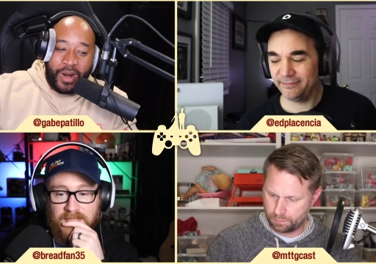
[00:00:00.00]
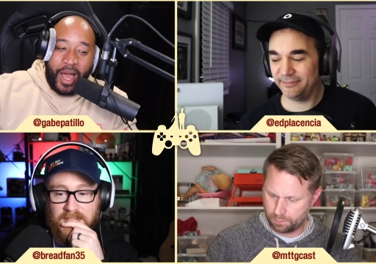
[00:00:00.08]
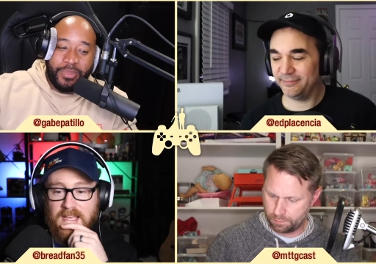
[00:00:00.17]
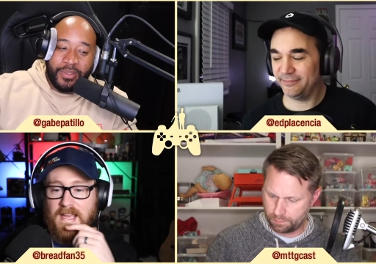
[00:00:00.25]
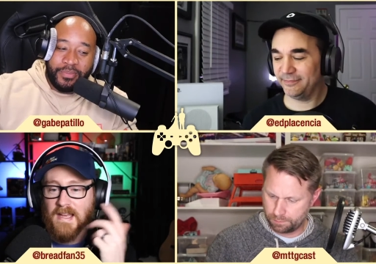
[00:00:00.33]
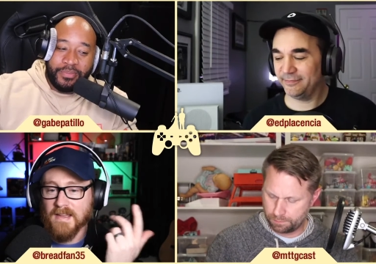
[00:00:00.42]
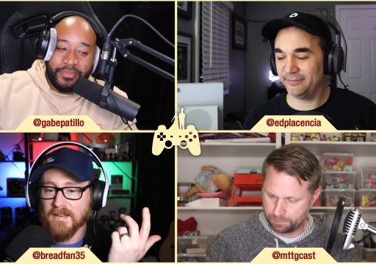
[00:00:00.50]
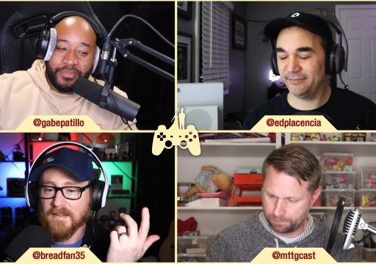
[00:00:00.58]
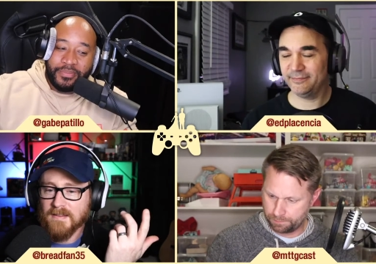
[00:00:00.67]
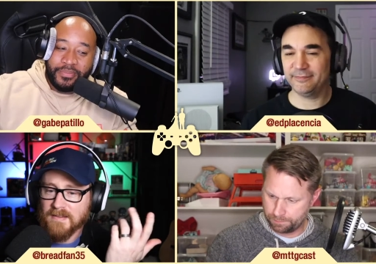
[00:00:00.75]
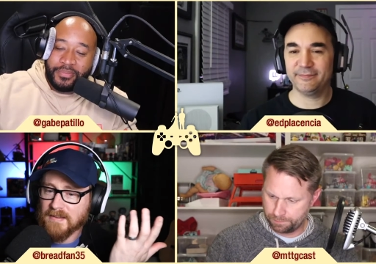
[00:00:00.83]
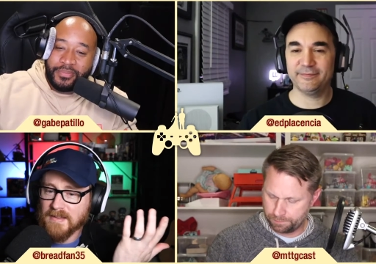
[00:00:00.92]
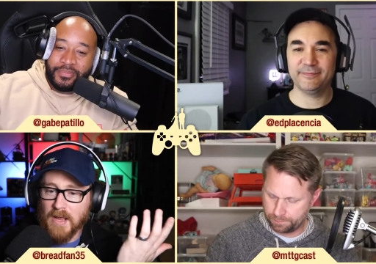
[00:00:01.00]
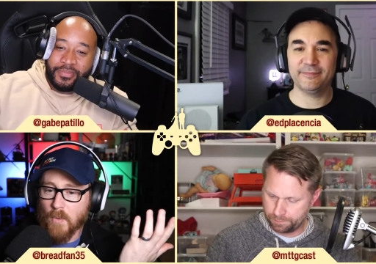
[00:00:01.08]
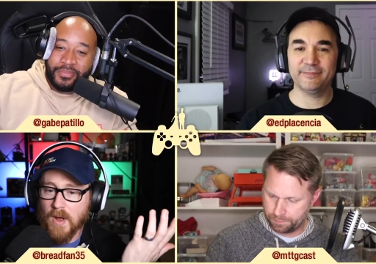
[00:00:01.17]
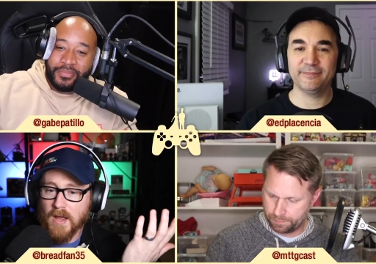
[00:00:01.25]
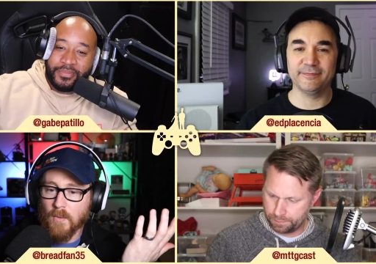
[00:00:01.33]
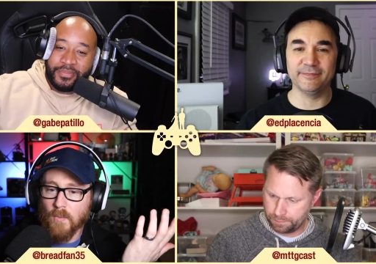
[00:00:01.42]
Speaker 1: problem?
Speaker 2: Yeah. Like
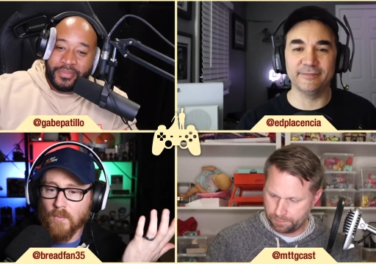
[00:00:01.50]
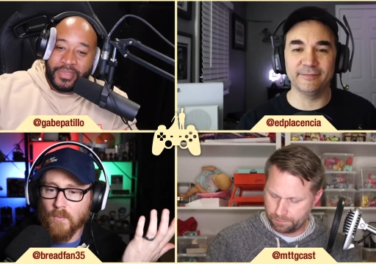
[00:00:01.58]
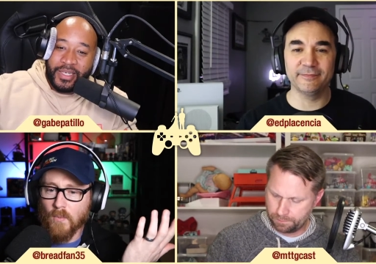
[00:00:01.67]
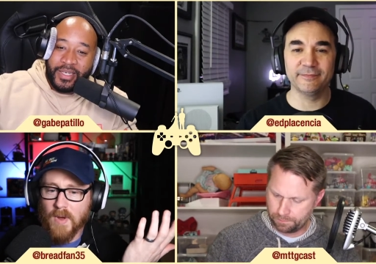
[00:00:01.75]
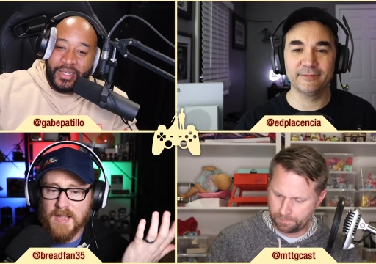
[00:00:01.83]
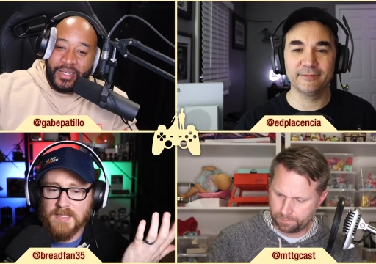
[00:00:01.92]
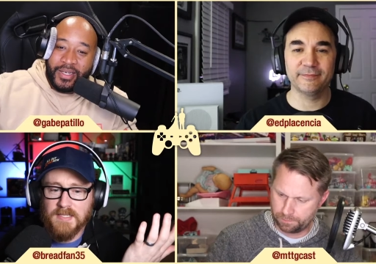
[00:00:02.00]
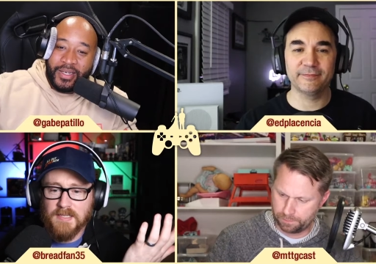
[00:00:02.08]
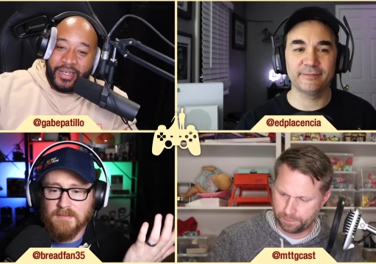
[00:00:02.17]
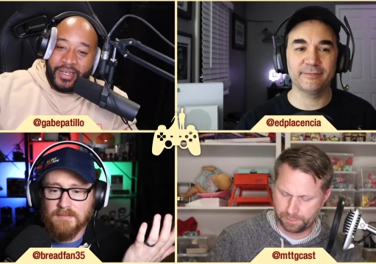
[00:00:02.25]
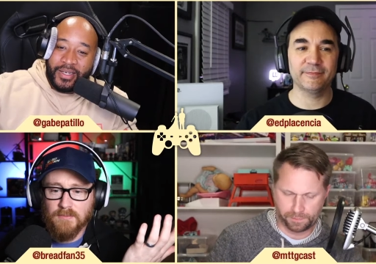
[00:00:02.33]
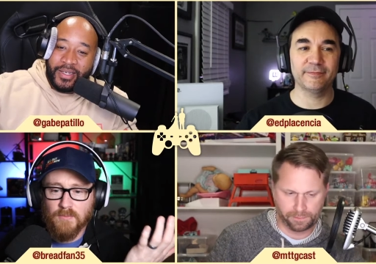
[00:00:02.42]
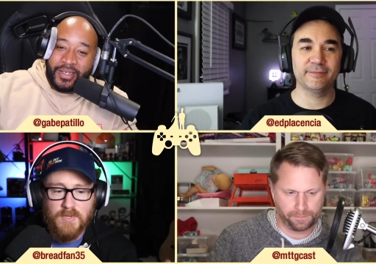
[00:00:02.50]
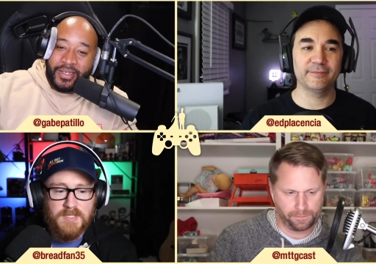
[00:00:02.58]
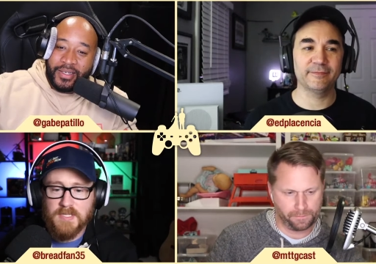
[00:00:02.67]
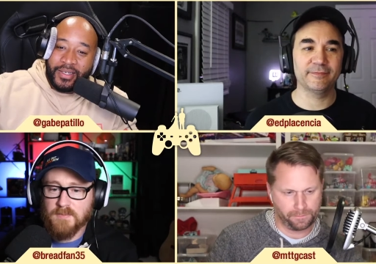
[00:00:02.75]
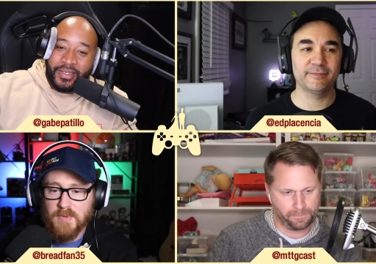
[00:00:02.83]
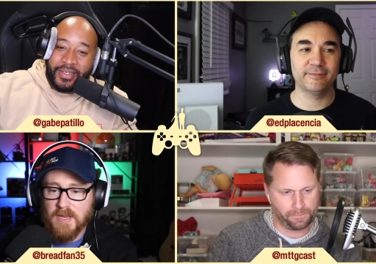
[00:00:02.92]
why is he
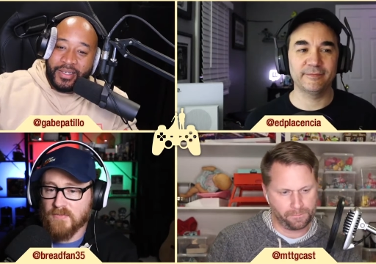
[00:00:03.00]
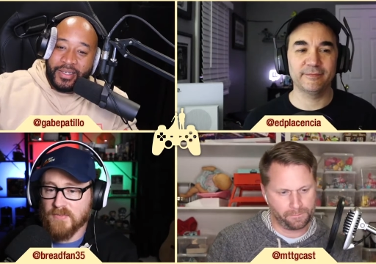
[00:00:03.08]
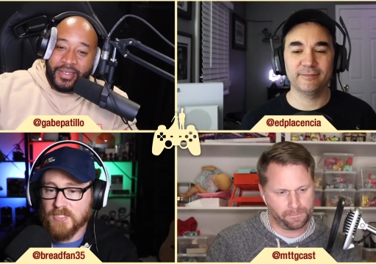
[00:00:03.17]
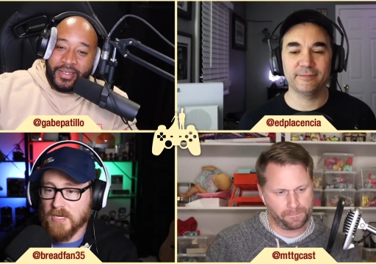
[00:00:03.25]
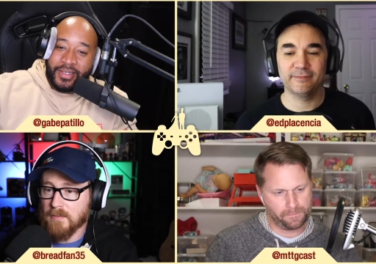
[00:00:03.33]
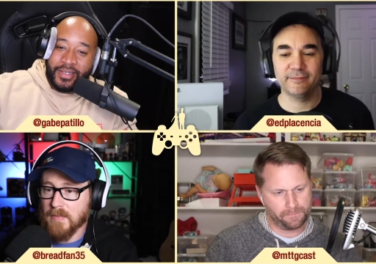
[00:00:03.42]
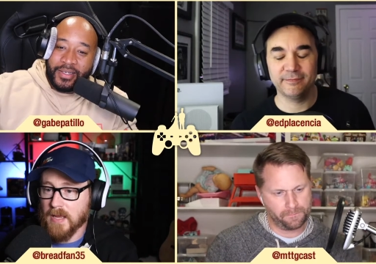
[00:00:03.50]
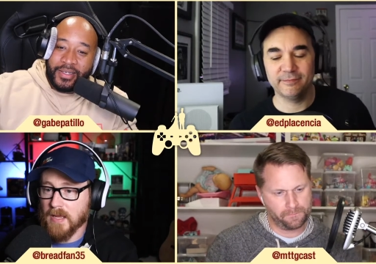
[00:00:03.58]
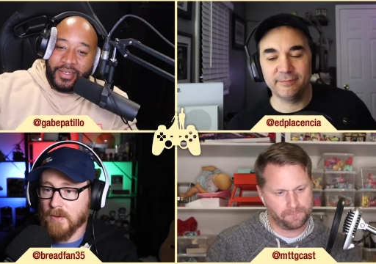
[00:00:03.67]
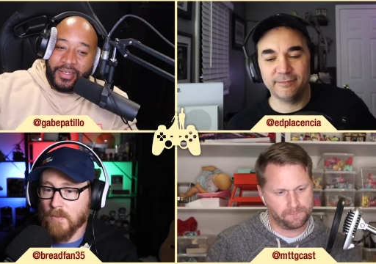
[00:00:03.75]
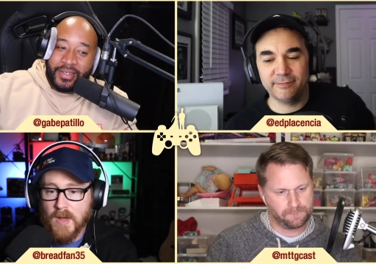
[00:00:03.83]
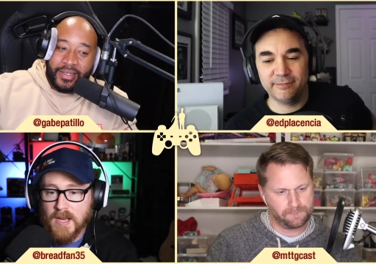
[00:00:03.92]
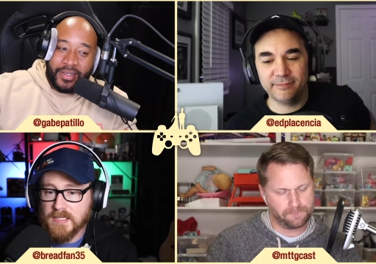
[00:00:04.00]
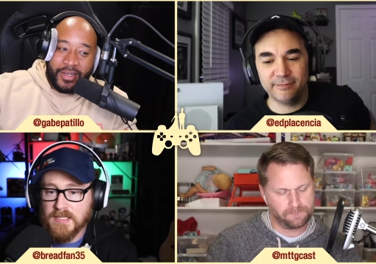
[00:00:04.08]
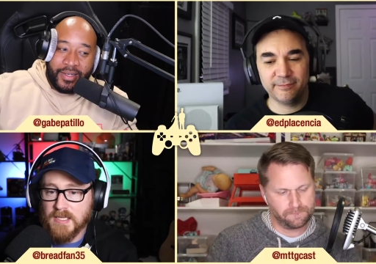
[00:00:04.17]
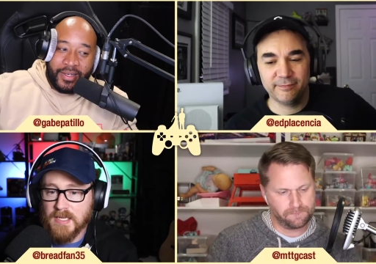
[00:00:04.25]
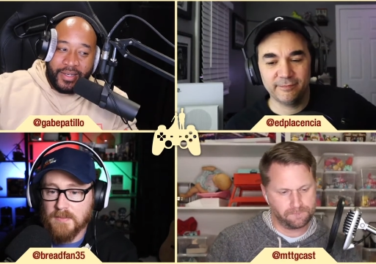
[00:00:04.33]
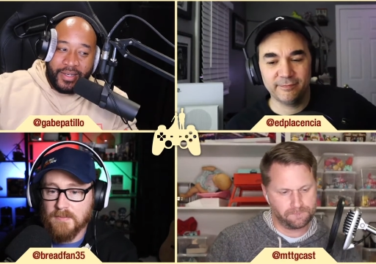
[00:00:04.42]
what's his beef with Jumpman and why does
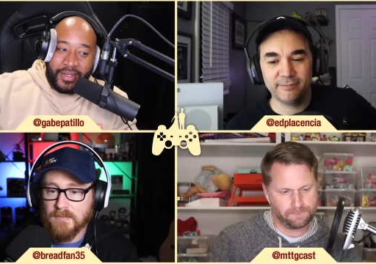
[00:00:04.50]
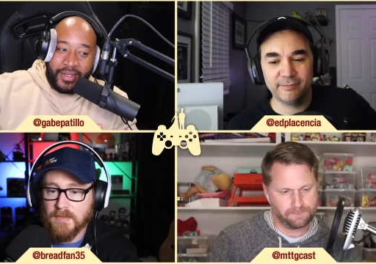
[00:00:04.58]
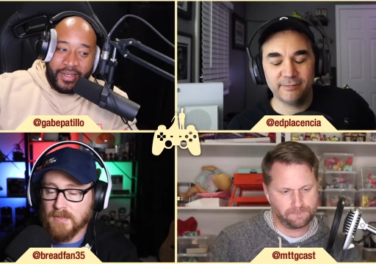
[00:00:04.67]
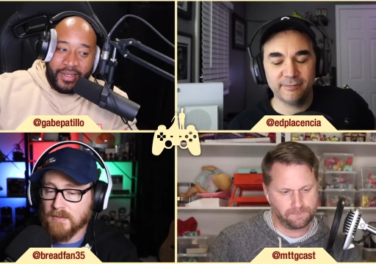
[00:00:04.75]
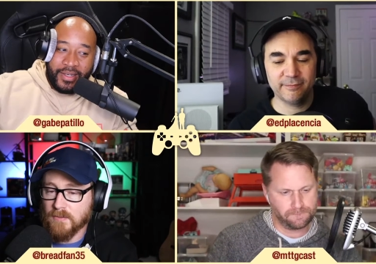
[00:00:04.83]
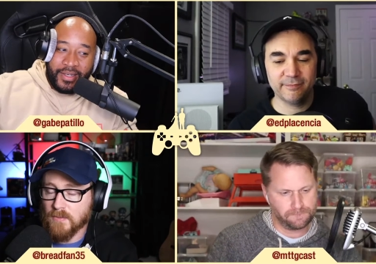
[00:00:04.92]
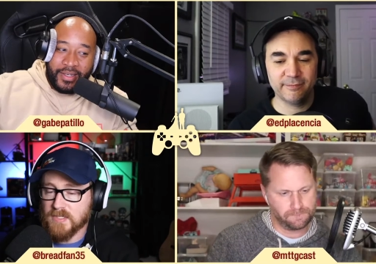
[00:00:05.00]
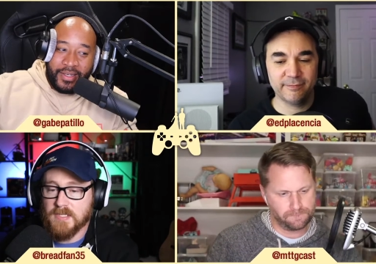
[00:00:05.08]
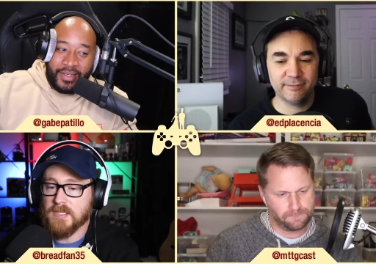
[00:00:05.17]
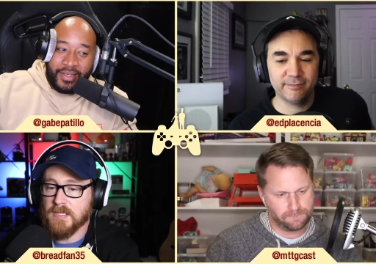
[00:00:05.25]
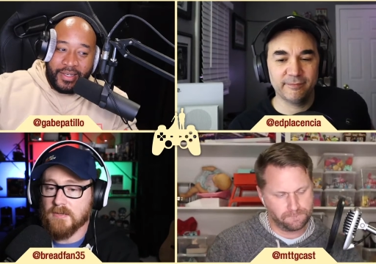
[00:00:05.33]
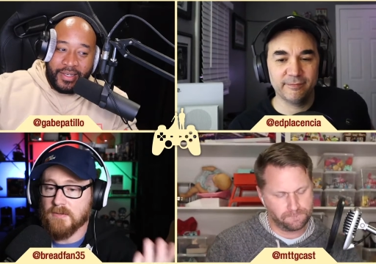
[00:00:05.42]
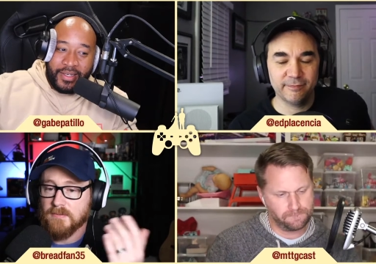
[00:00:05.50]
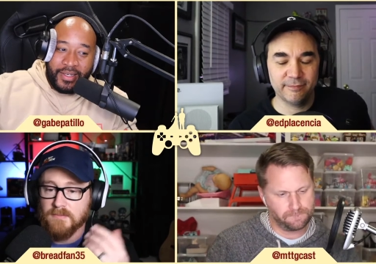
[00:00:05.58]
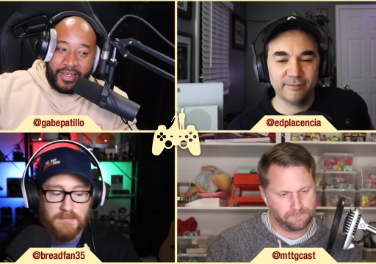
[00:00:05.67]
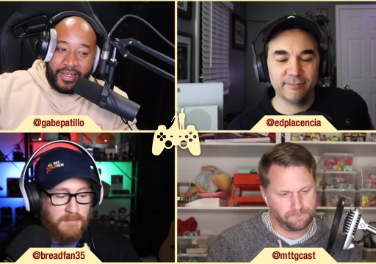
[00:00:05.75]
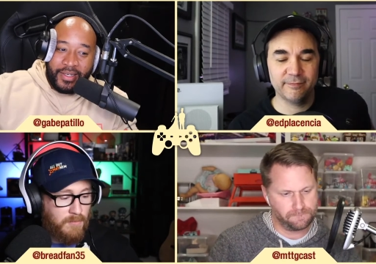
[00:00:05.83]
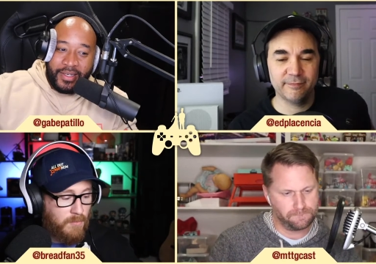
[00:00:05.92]
he keep, you know, what's the deal?